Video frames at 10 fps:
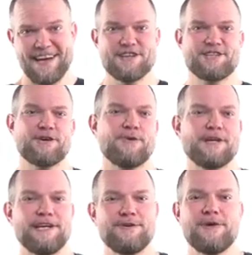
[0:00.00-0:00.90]
So what
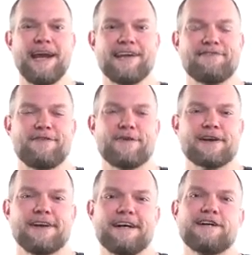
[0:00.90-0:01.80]
are you waiting for?
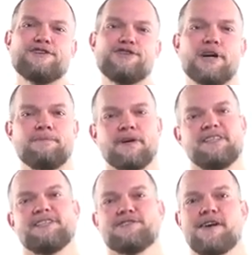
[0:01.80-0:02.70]
Jump on
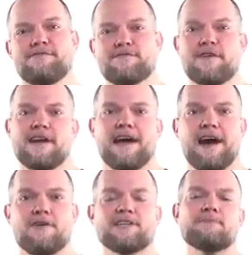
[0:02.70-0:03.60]
this offer right
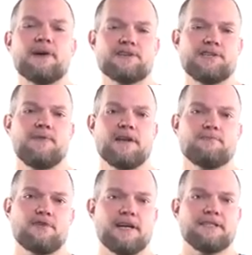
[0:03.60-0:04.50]
now, especially while the
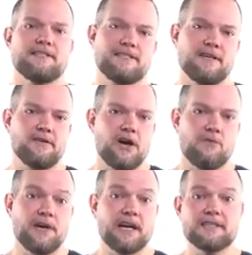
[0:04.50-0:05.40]
price is still low,
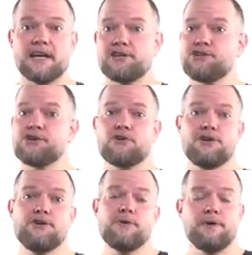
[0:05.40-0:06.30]
because I assure
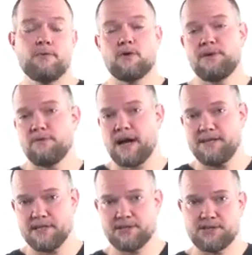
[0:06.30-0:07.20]
you it will be
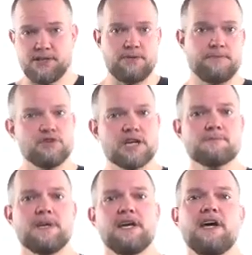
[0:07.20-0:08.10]
rising soon. Trust
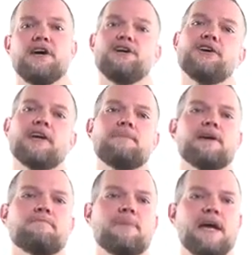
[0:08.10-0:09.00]
me, you're going to be
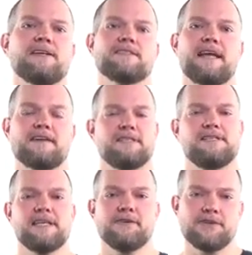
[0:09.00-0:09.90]
amazed at how
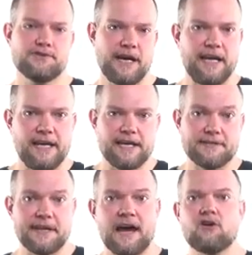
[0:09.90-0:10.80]
detailed the training is
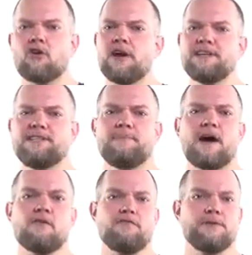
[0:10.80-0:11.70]
and how crazy
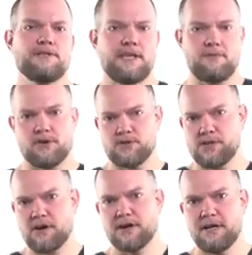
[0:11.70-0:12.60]
powerful these networks
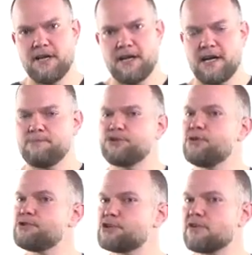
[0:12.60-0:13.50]
are. I'm
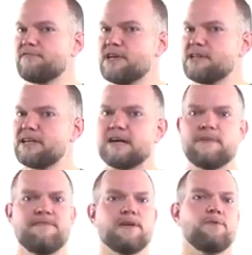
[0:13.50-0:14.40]
so sure of it that I'm
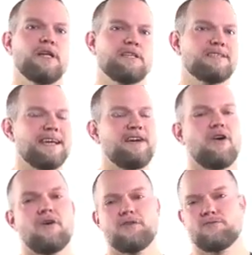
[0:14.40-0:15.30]
even willing to take
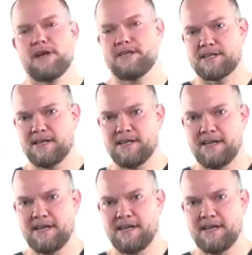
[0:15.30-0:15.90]
all the risk.